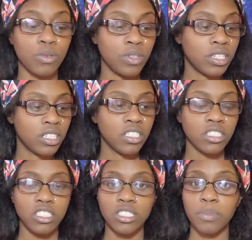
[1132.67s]
So
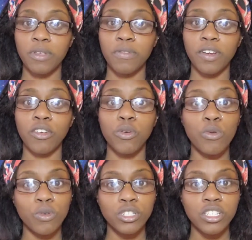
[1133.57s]
just be
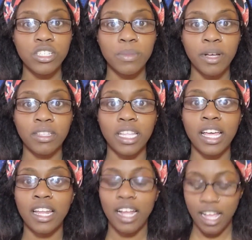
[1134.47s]
very cautious
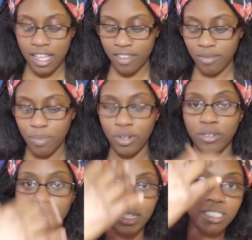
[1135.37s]
about that.
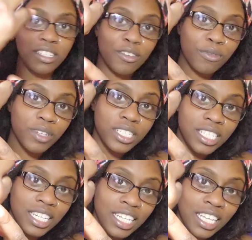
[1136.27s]
I've burnt myself
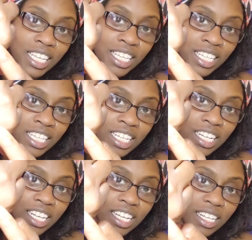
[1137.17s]
recently
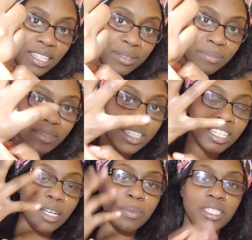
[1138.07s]

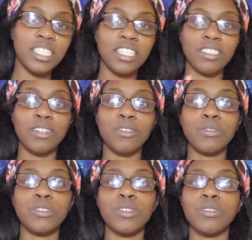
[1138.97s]
um, a couple of days
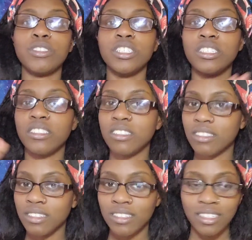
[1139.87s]
ago, so
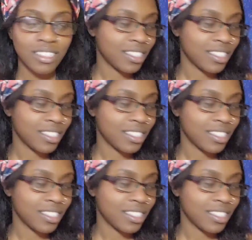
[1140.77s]
just